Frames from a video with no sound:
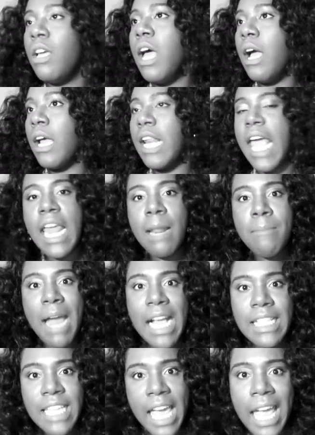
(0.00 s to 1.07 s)
glad I'm
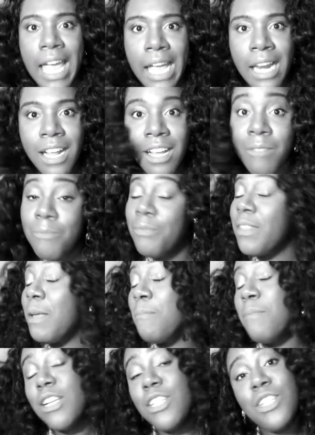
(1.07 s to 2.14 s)
not dead.
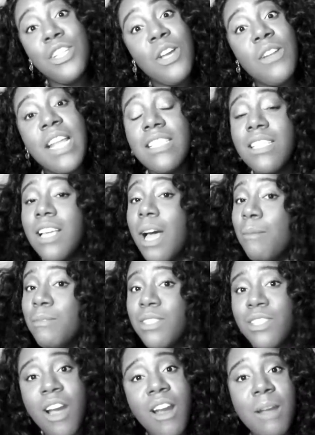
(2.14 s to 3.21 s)
But I'm
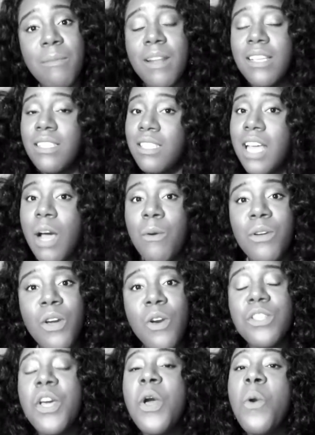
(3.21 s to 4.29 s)
sorry, but that's just how it
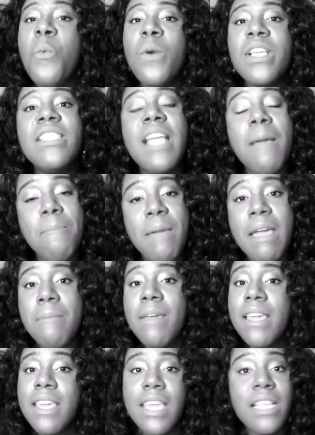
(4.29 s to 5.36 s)
goes. Once that
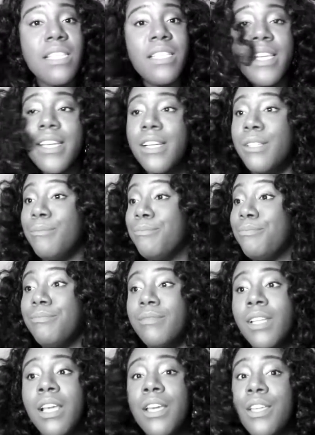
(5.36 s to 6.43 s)
baby gets here,
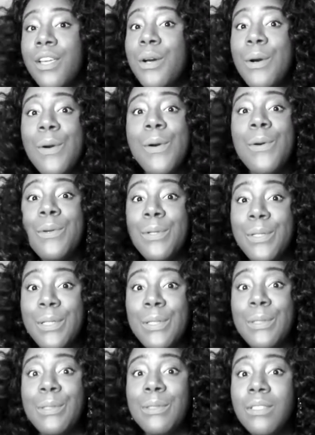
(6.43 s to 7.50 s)
you're old
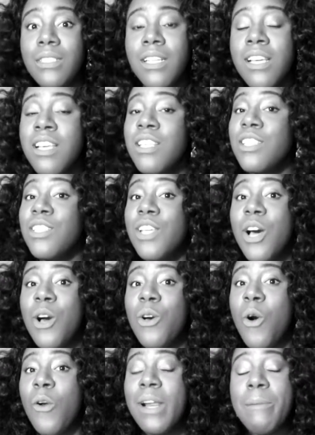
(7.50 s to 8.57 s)
news.
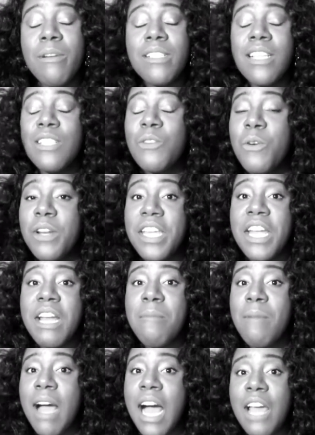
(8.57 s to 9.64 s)
So only person that's going to care
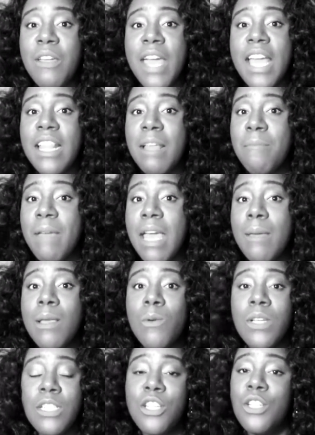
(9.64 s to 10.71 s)
about how you had that baby
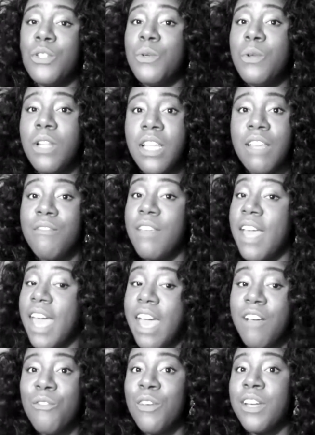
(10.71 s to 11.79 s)
was your doula, if you
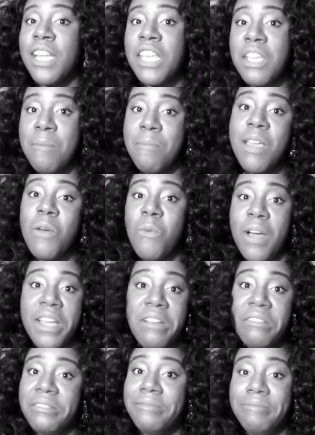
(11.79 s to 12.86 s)
have one, and your
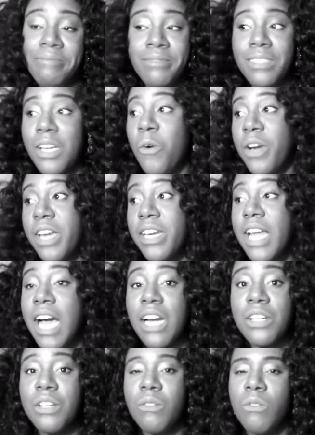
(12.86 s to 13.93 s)
midwife, or your
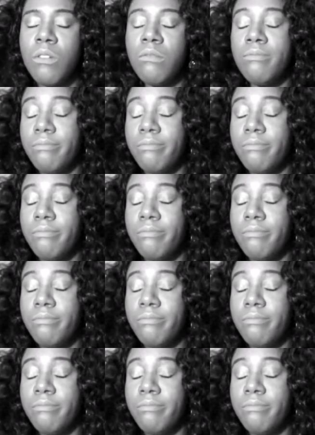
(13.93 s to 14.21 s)
doctor. Well,